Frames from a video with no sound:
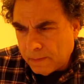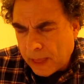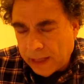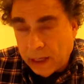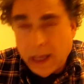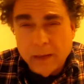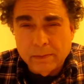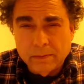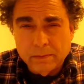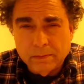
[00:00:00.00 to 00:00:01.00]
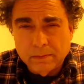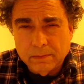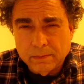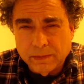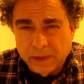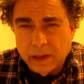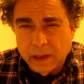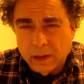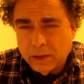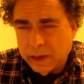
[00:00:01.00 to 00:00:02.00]
And I am funny
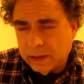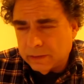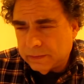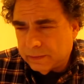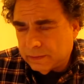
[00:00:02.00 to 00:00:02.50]
and creative.